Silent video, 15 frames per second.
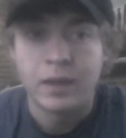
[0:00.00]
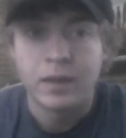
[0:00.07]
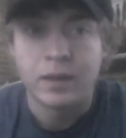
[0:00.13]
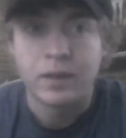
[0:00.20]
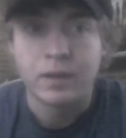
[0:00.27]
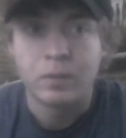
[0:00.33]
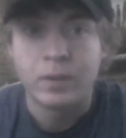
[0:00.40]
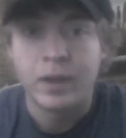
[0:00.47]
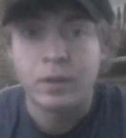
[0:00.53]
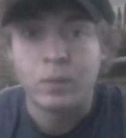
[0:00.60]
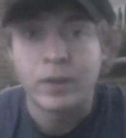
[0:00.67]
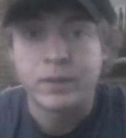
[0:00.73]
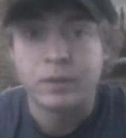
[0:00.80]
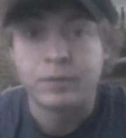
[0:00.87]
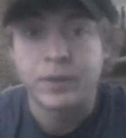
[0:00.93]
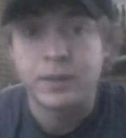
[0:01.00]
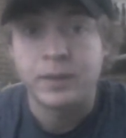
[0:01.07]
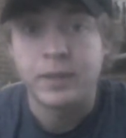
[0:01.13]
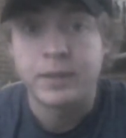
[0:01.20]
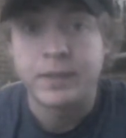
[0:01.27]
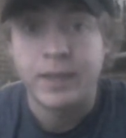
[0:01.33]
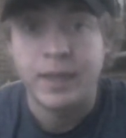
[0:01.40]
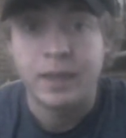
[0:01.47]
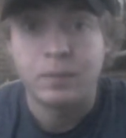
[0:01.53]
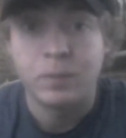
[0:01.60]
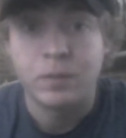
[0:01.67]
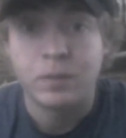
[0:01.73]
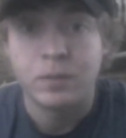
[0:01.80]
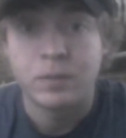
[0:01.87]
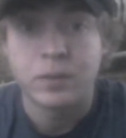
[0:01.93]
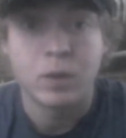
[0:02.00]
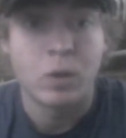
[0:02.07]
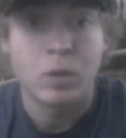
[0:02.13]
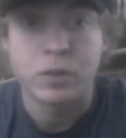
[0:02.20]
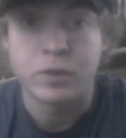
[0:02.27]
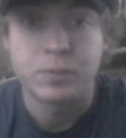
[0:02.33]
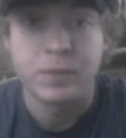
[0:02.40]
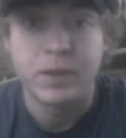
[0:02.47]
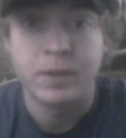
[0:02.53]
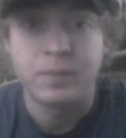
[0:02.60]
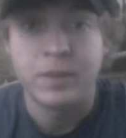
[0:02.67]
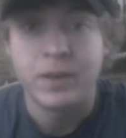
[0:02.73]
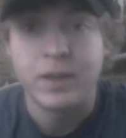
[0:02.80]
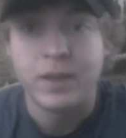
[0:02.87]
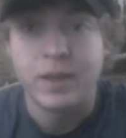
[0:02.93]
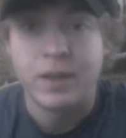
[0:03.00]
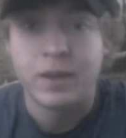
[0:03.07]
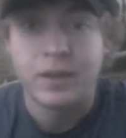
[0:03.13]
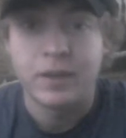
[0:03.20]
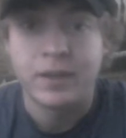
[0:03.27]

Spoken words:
we gotta watch out for Calais Campbell. It's an awesome name. He